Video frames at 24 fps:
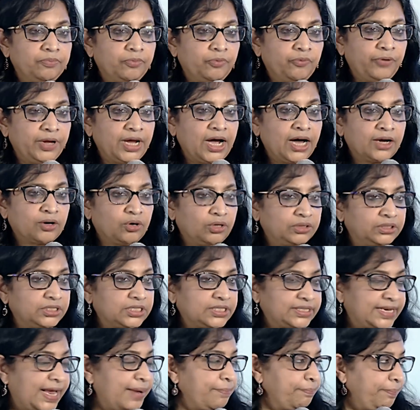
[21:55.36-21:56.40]
we are on the
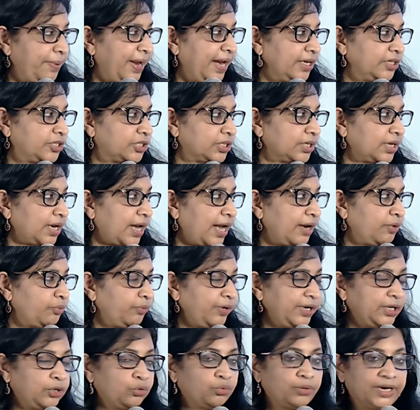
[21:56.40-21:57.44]
same page, and
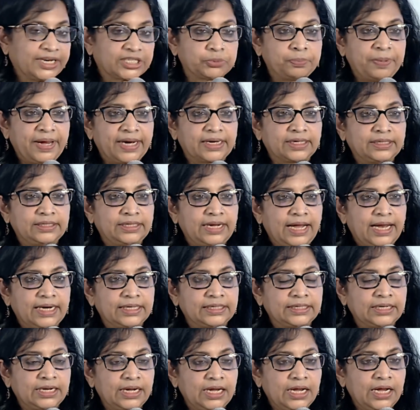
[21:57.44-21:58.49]
we do expect
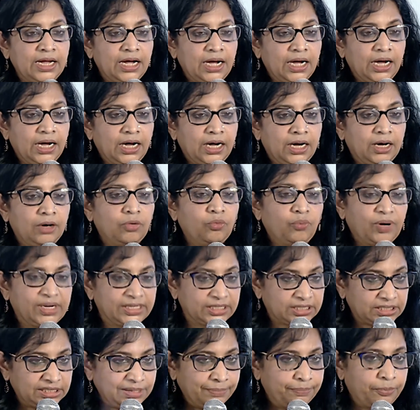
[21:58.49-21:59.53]
that
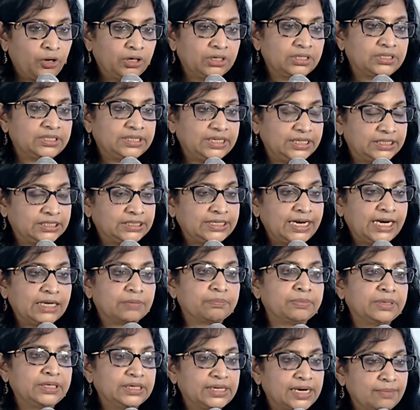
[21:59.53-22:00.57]
once the policy
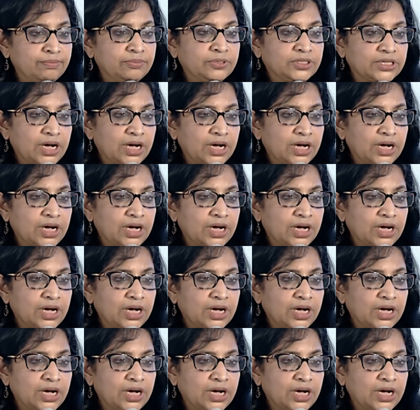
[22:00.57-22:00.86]
statement comes